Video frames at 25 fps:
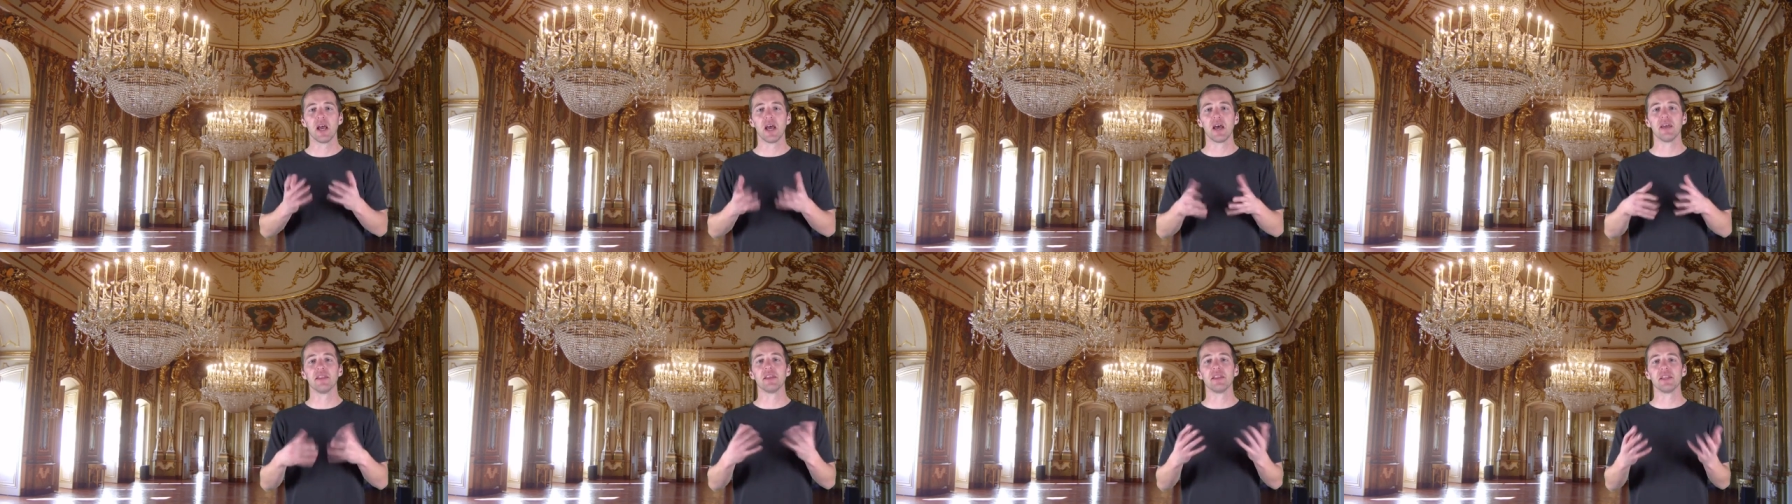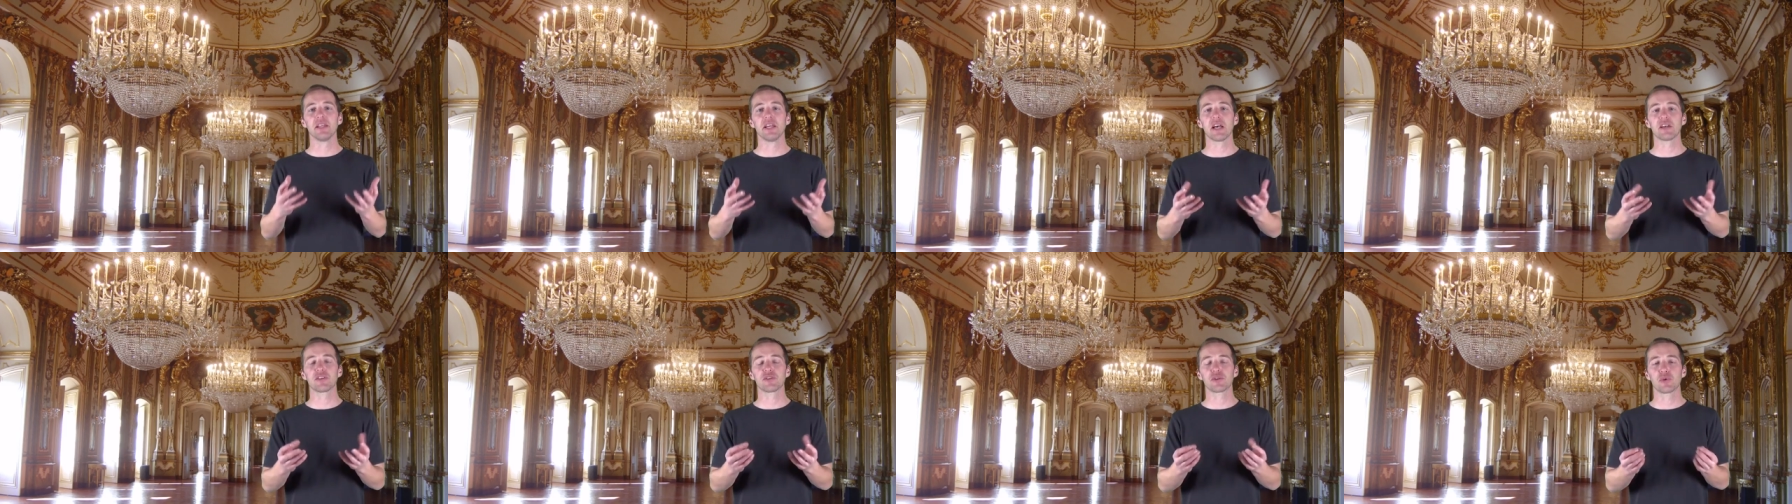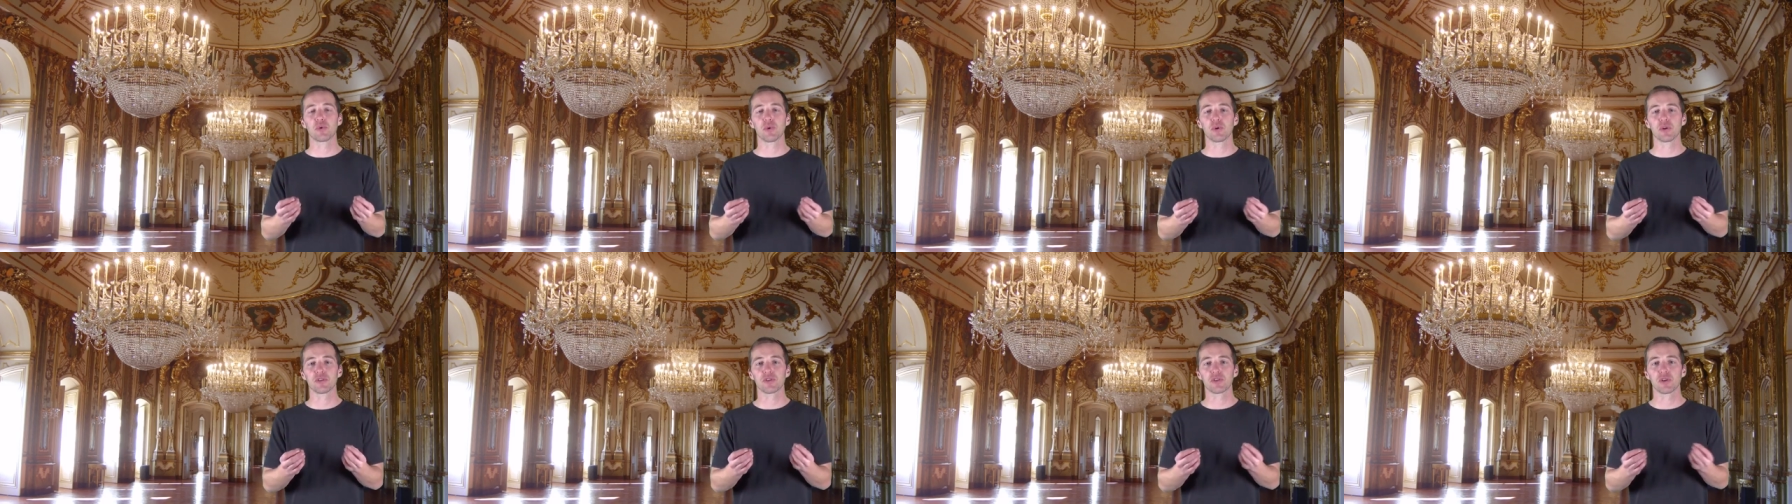And then the
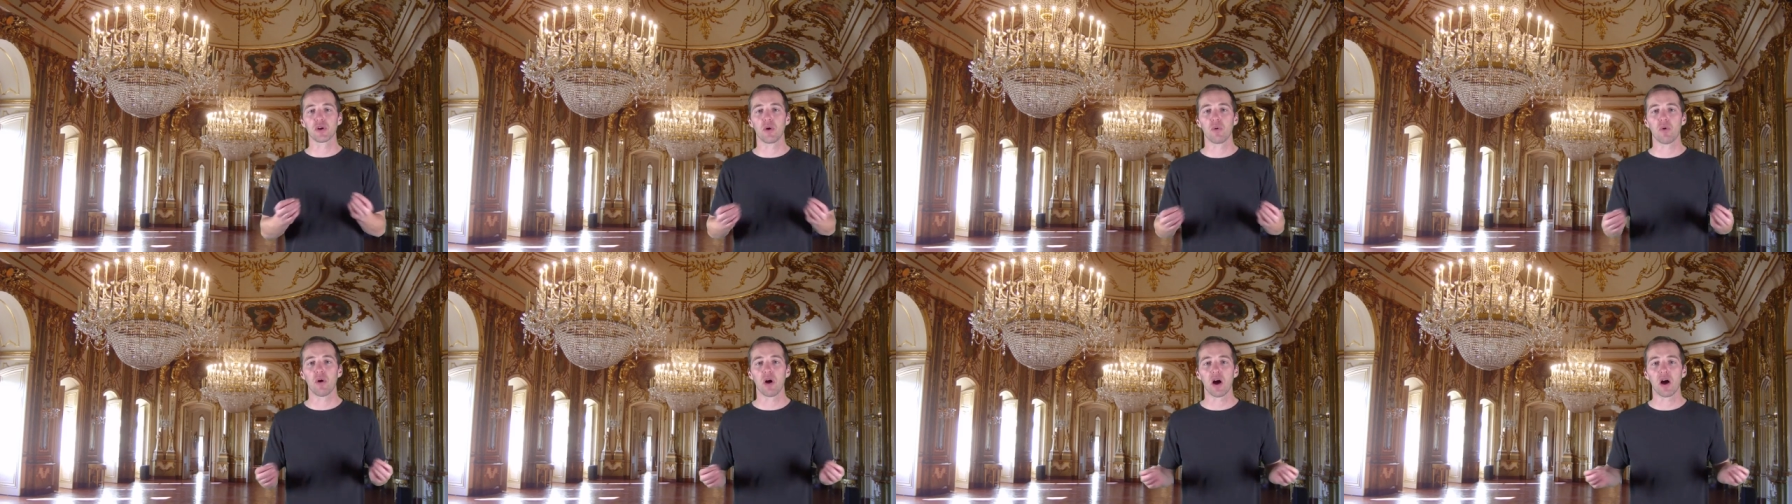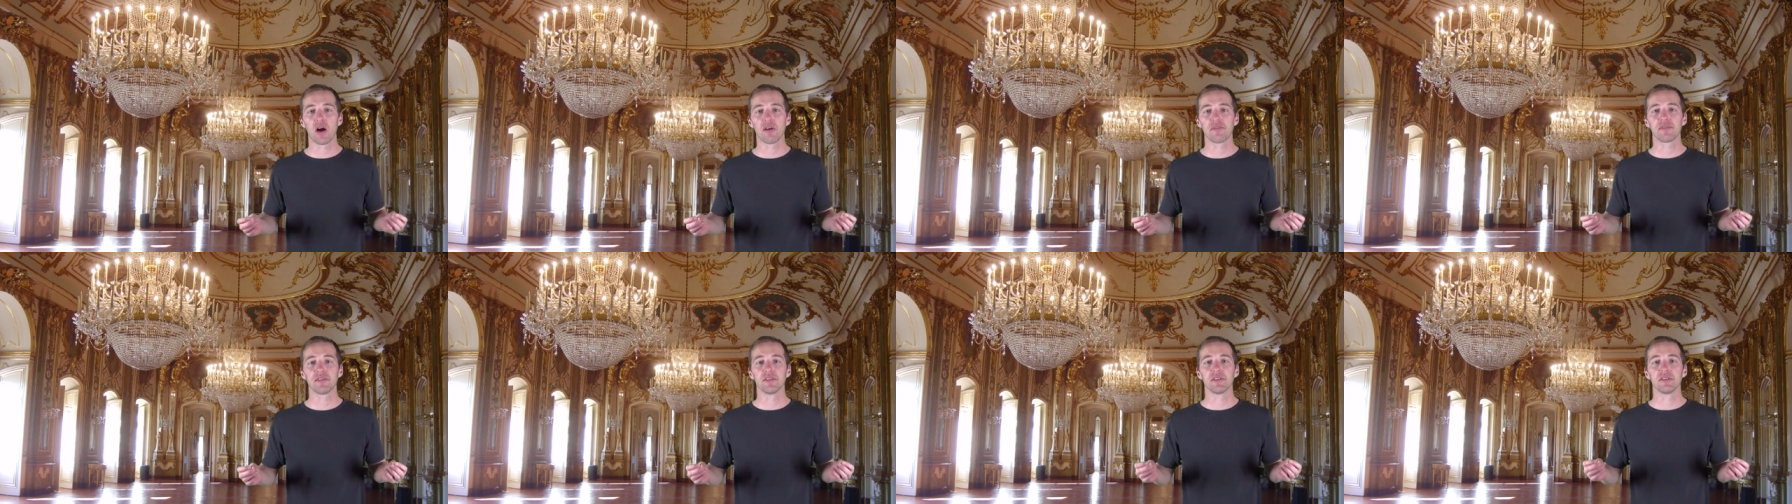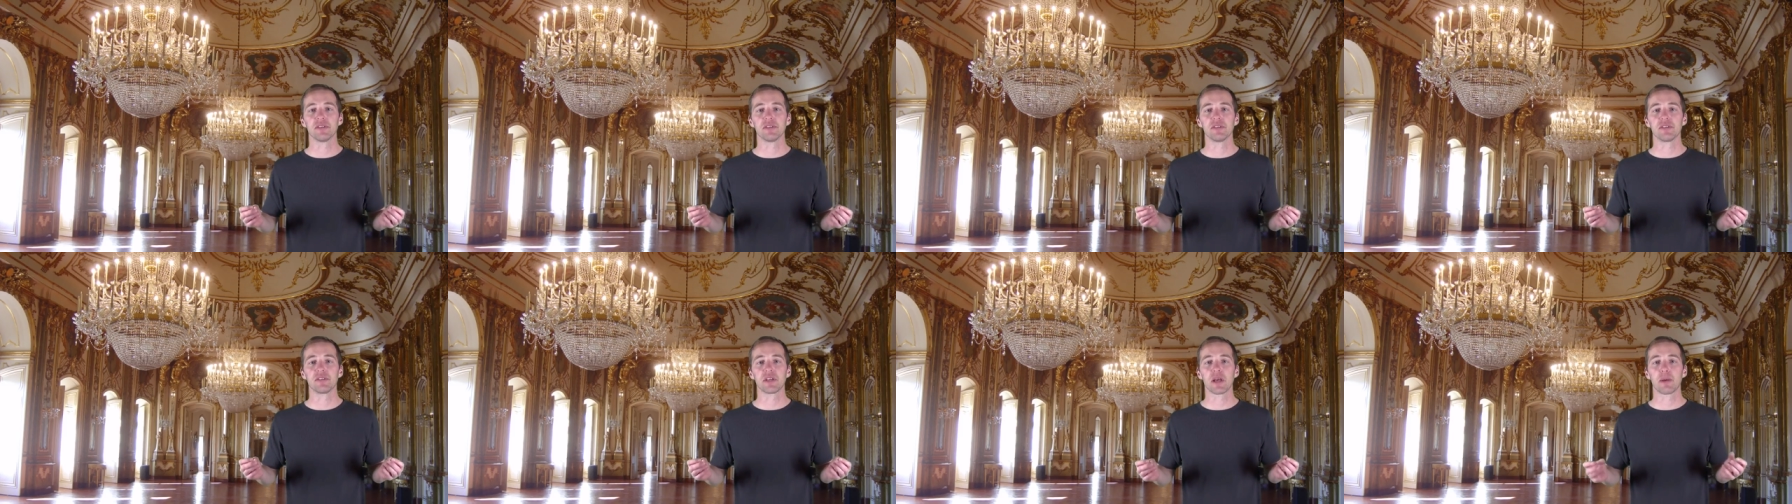escorts go off
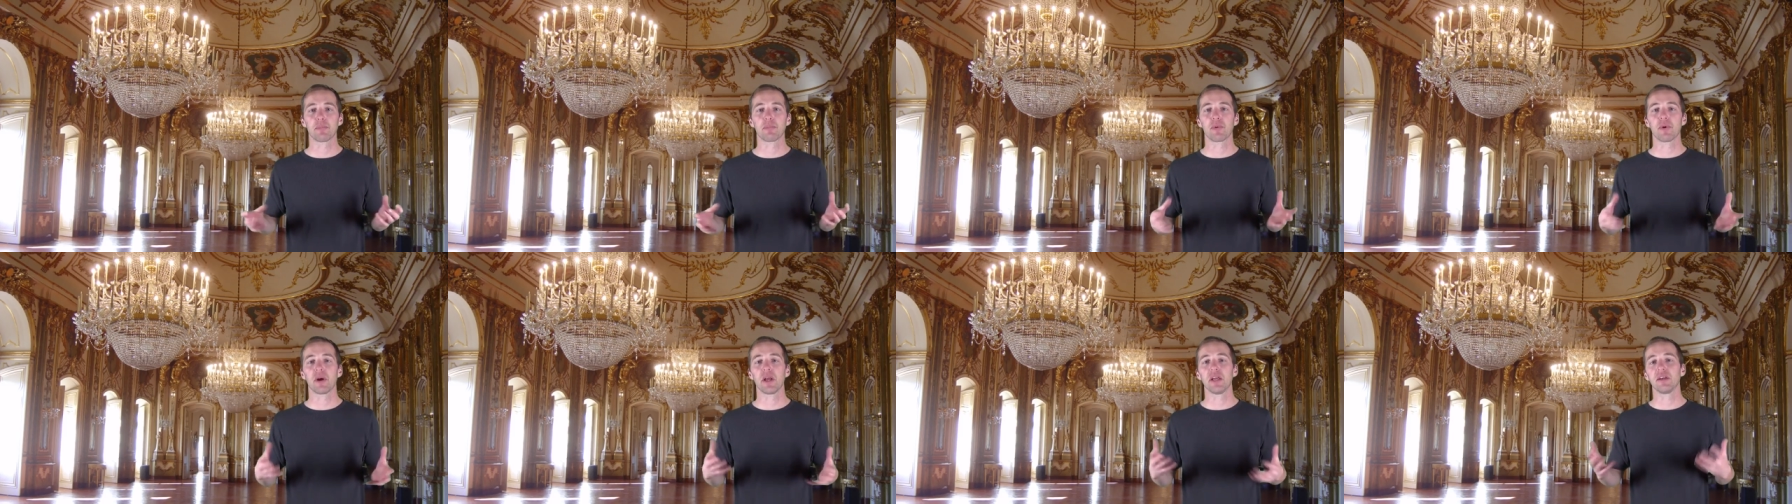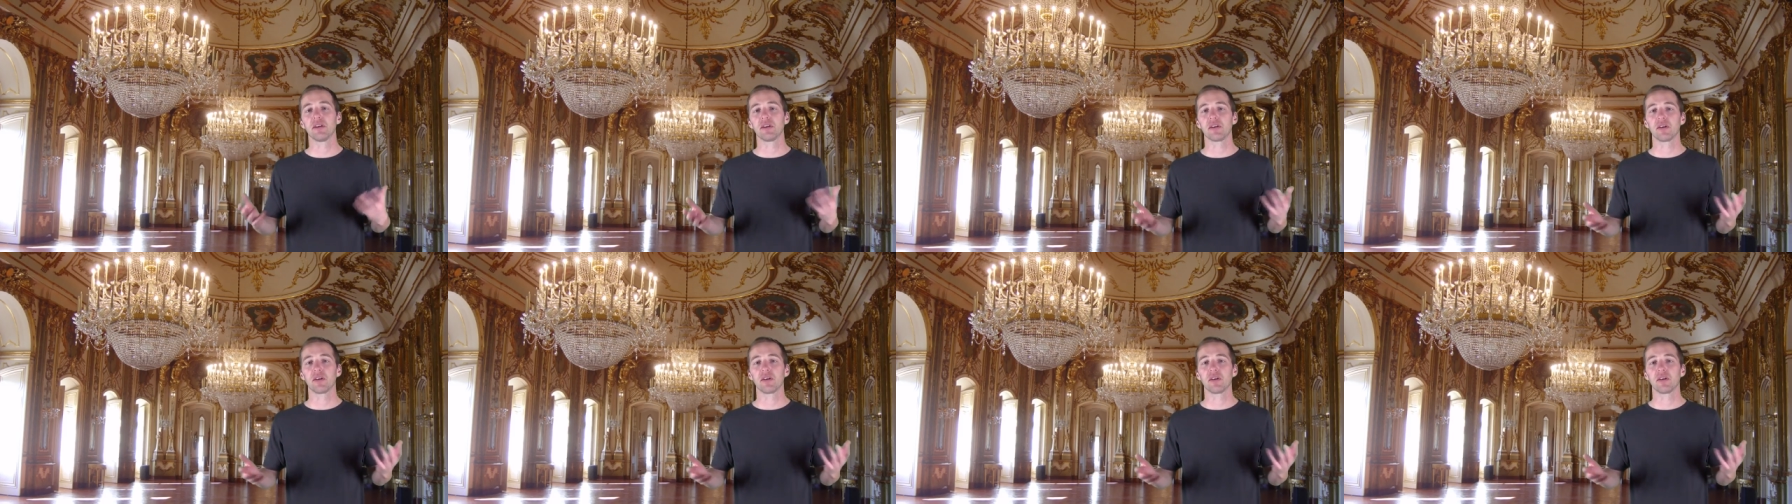and separate